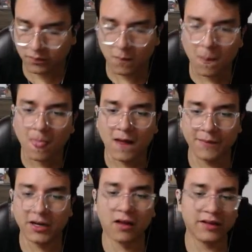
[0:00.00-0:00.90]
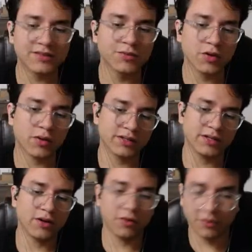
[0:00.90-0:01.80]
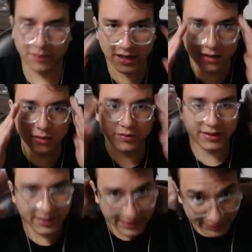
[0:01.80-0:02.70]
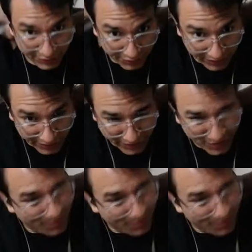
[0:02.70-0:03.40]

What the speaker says: I mean, unless you want an owned value with like a string or something,